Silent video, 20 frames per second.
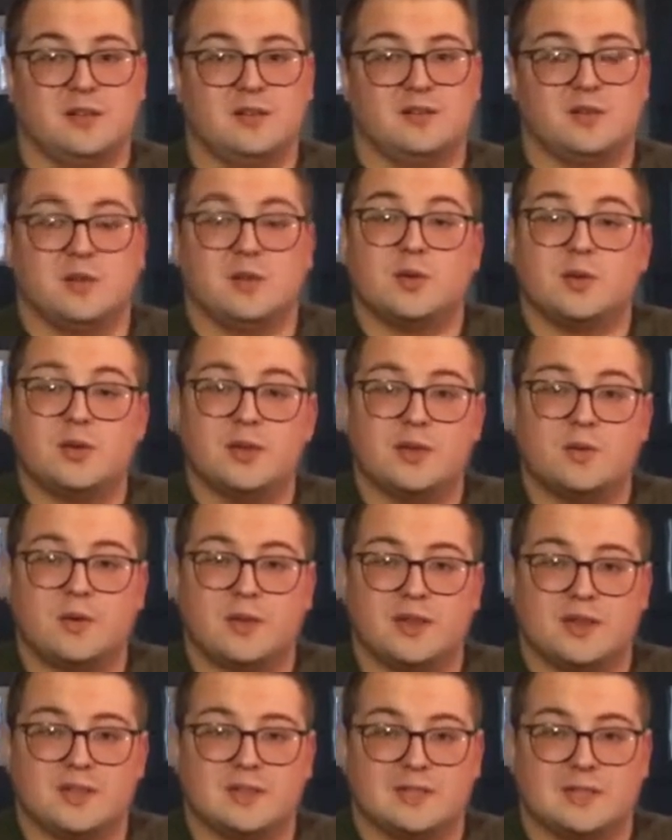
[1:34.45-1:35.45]
So you could
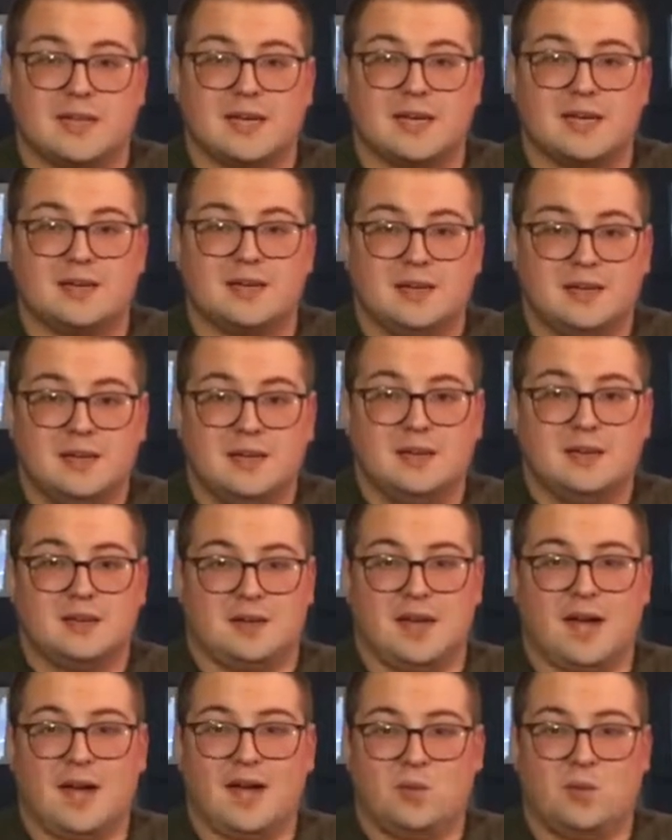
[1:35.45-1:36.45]
read this like,
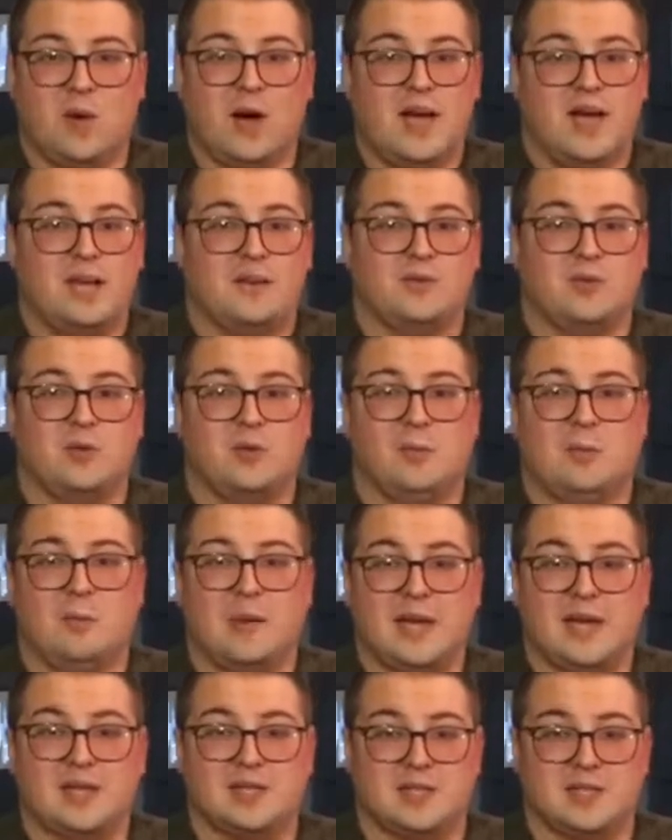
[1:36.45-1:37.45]
"God, why have you
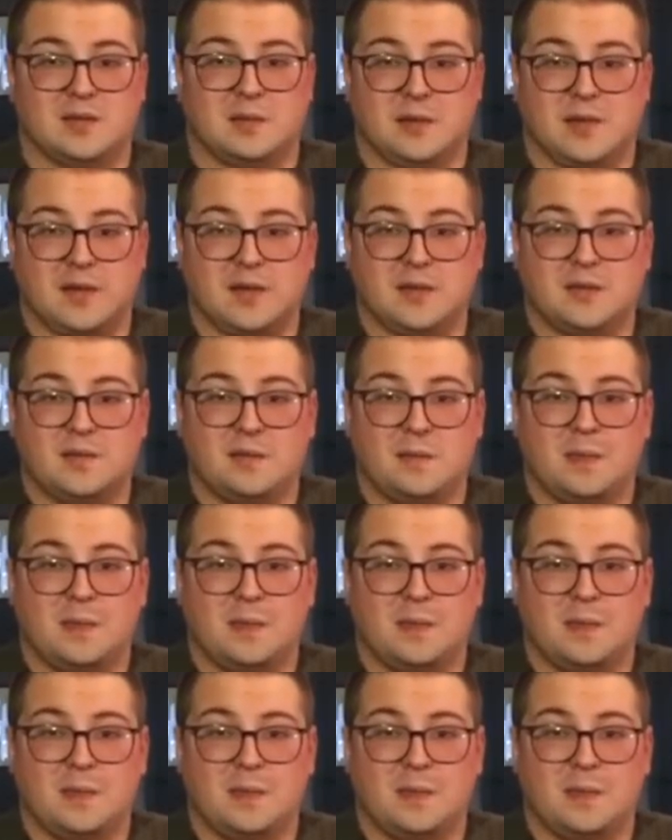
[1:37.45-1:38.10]
abandoned me?"